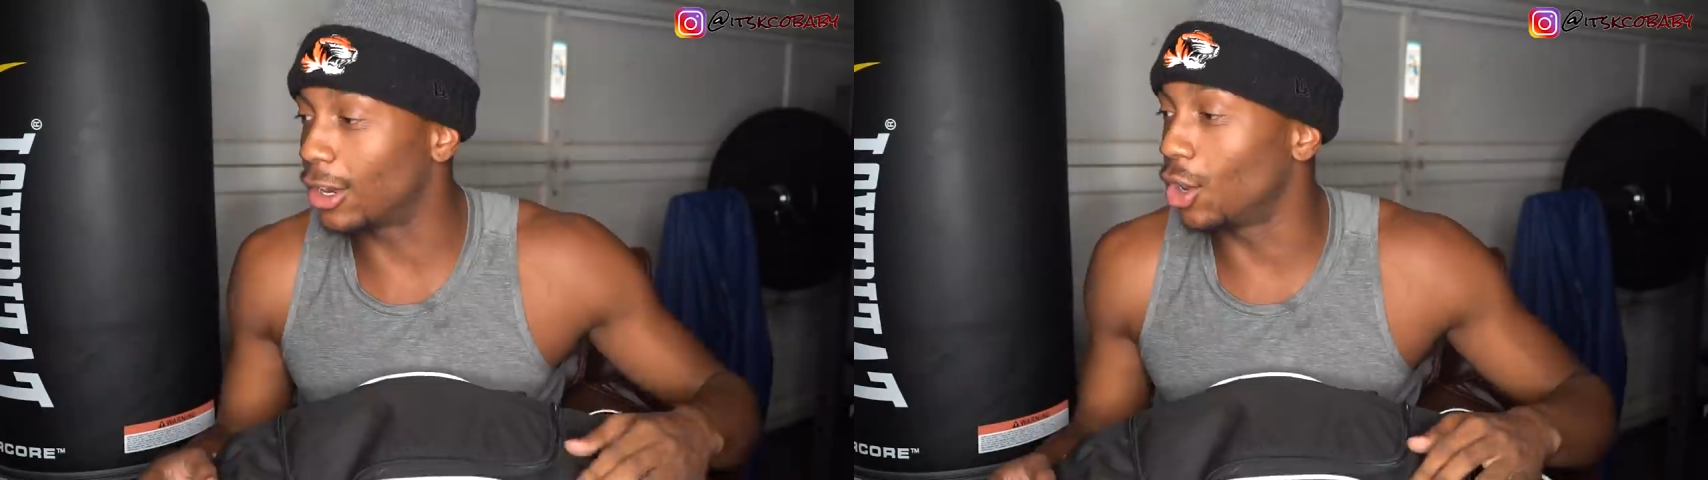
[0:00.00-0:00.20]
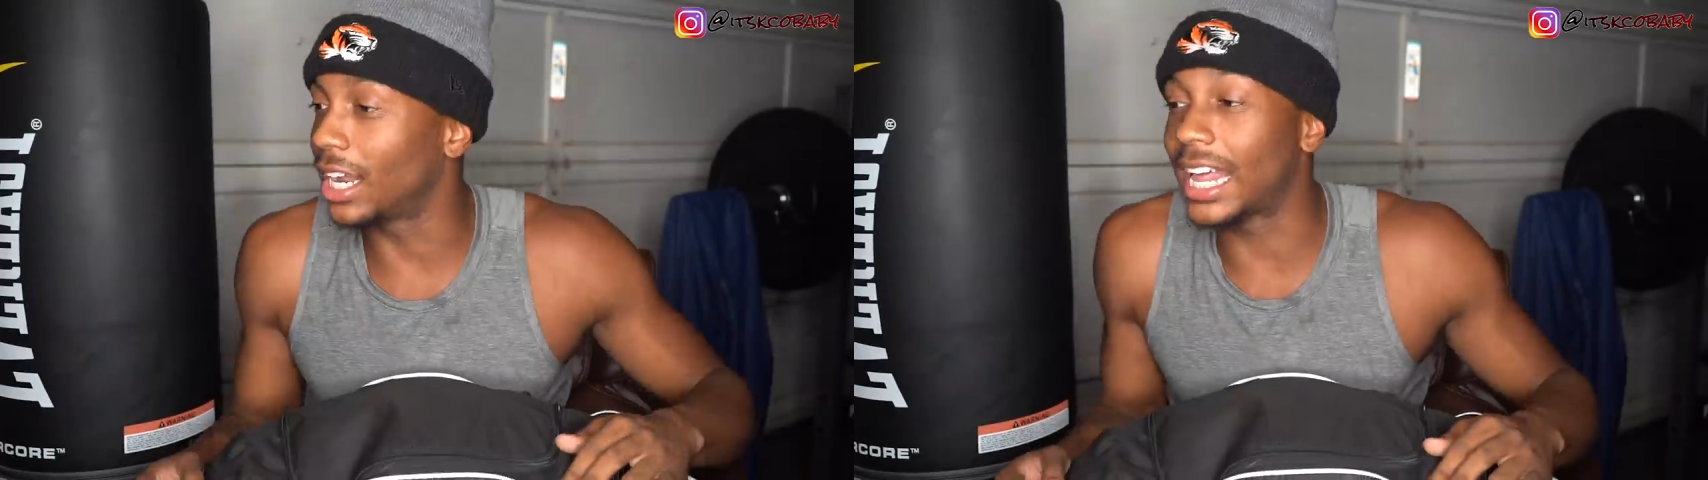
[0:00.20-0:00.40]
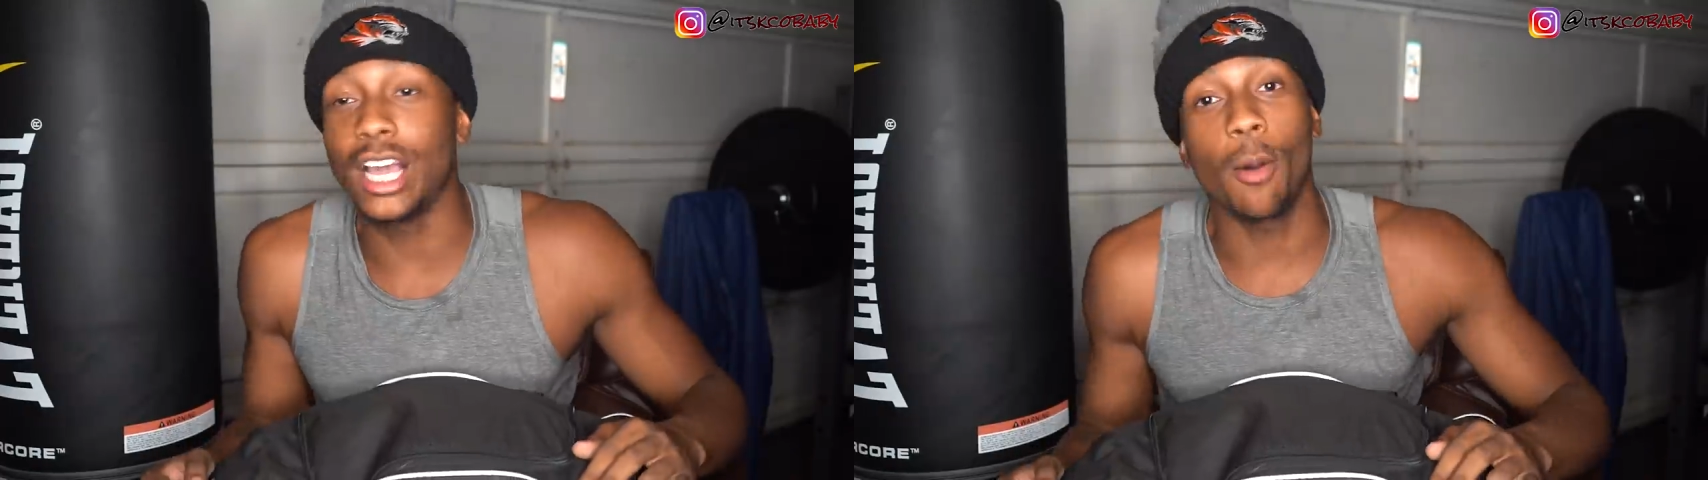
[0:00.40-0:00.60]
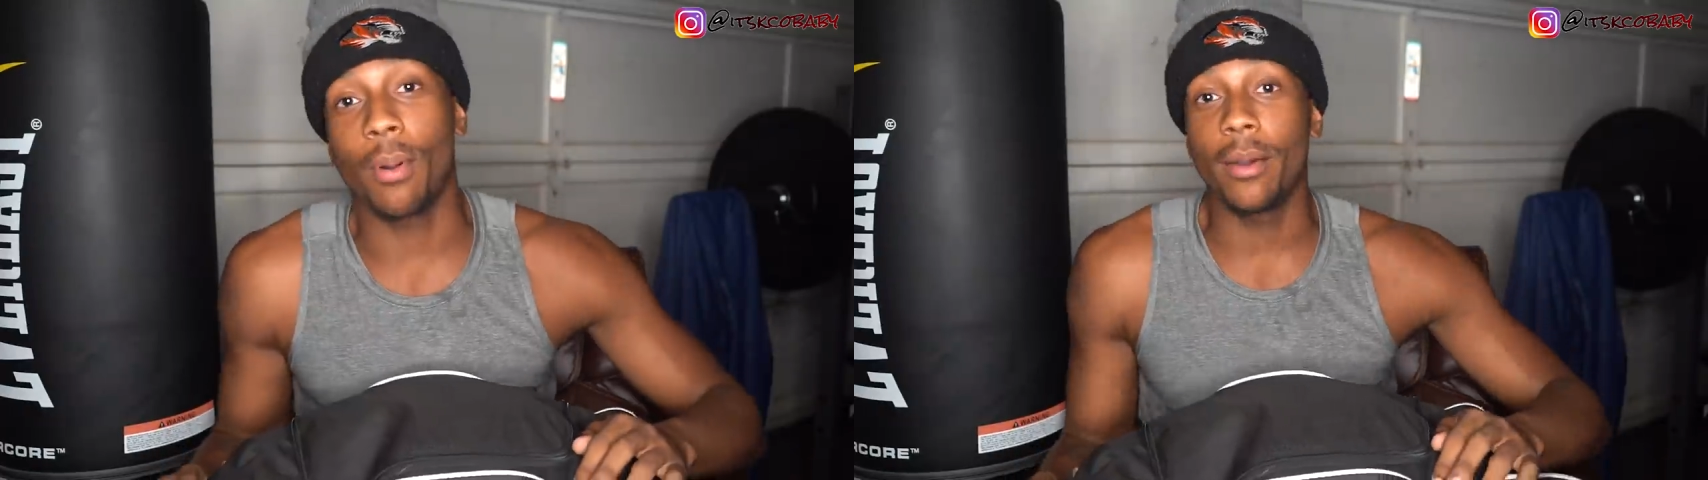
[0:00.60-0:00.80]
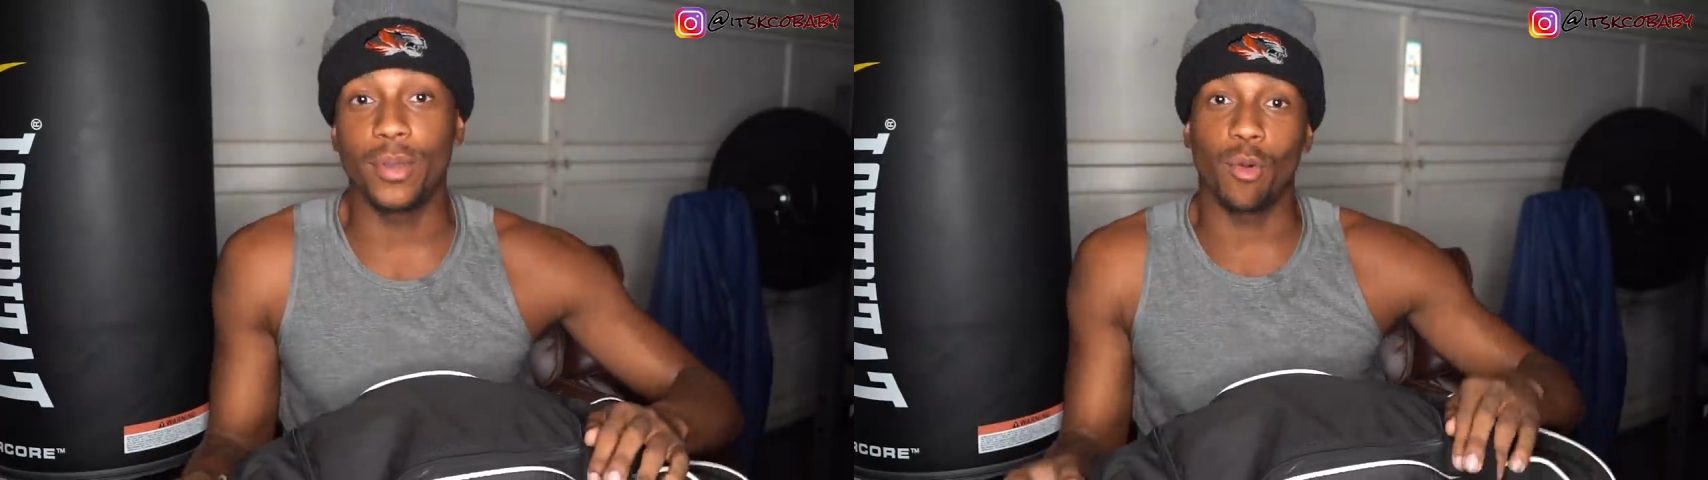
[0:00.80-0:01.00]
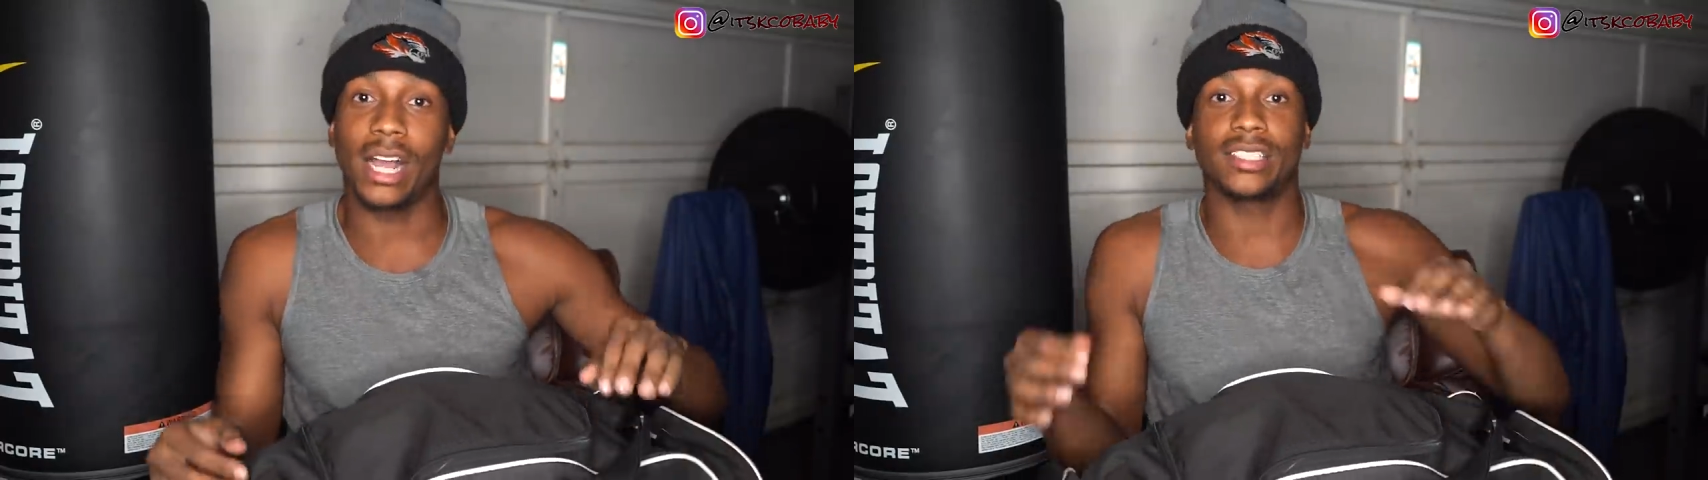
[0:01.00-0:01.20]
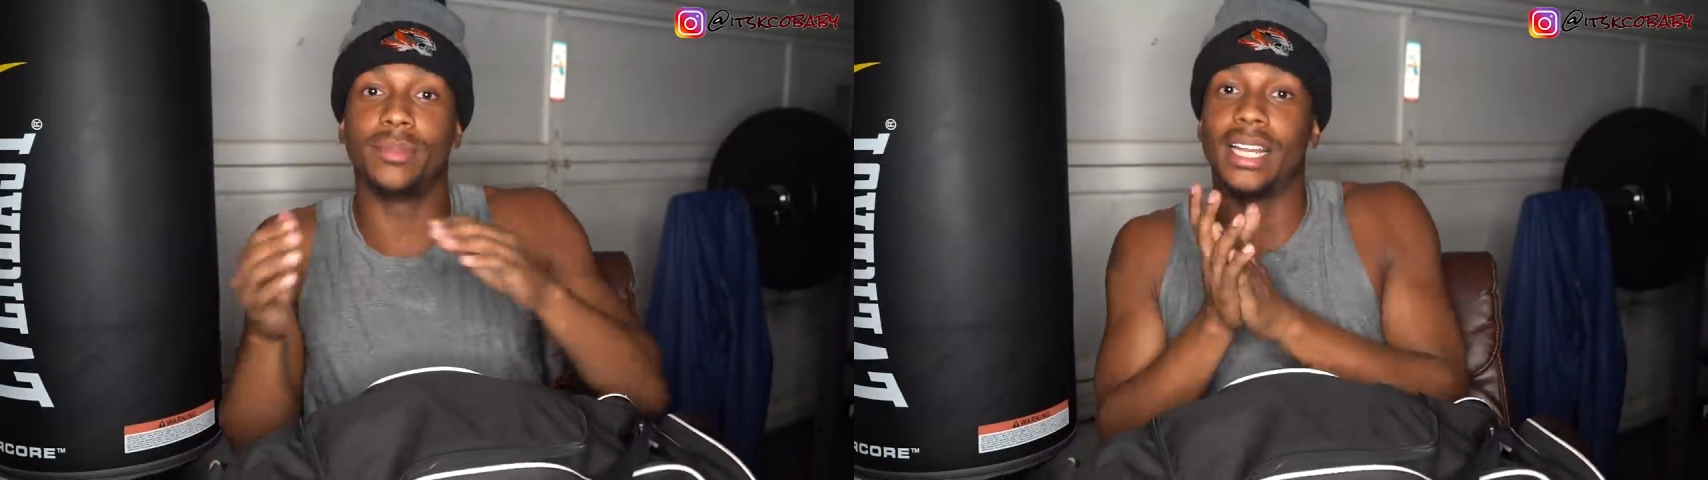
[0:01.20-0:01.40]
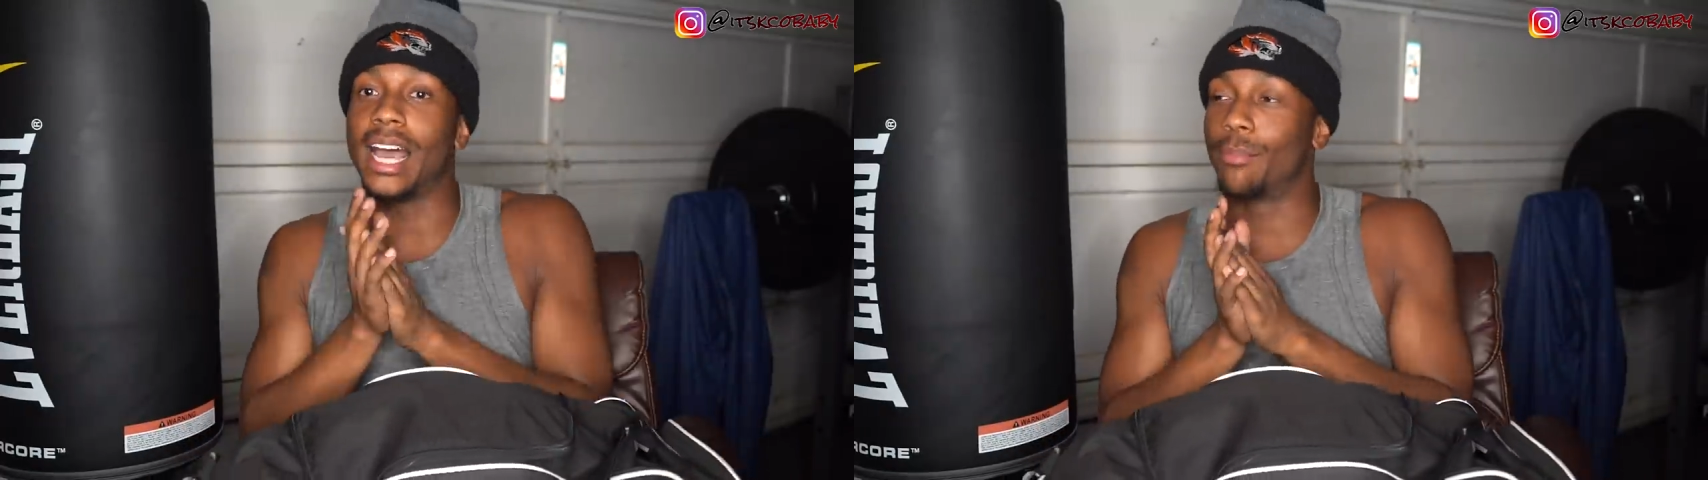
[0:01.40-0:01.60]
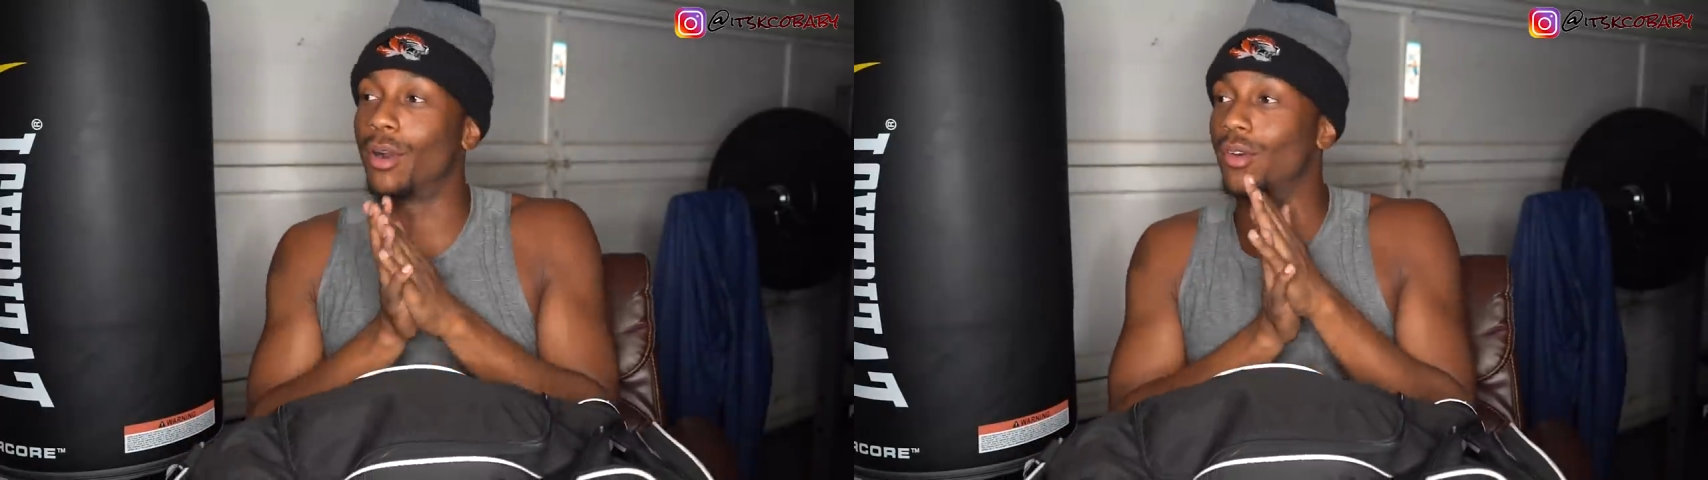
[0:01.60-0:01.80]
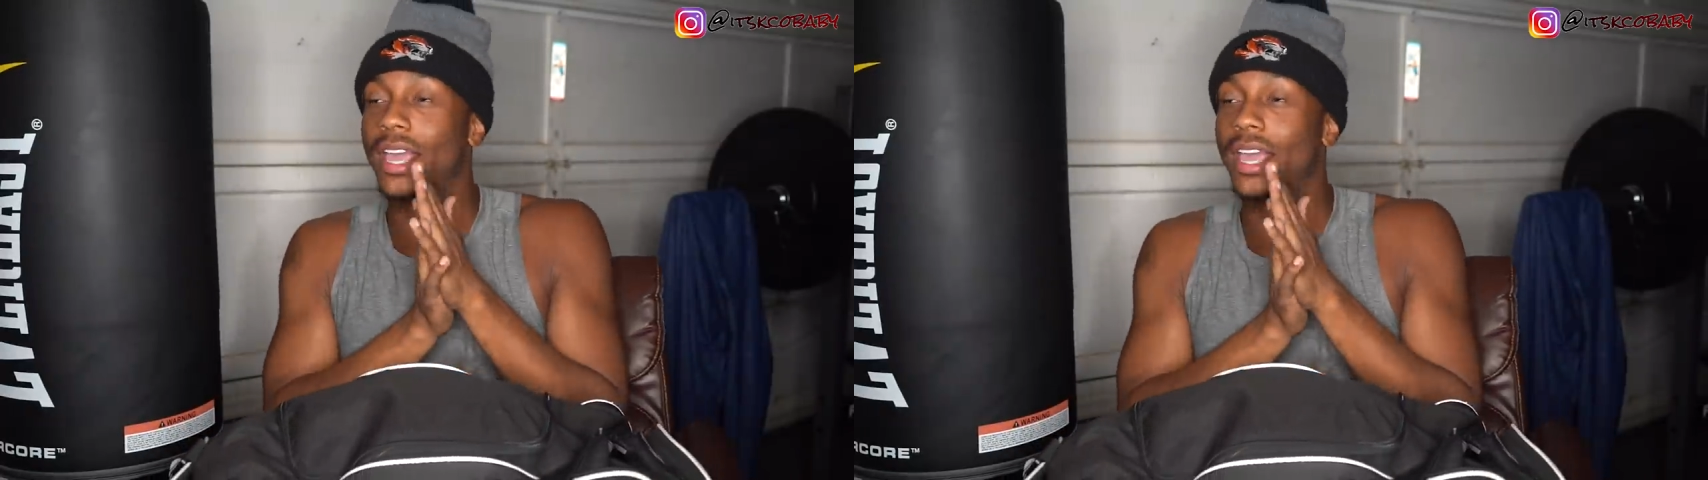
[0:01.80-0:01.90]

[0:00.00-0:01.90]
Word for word: I know a lot of y'all probably be watching me like, bro,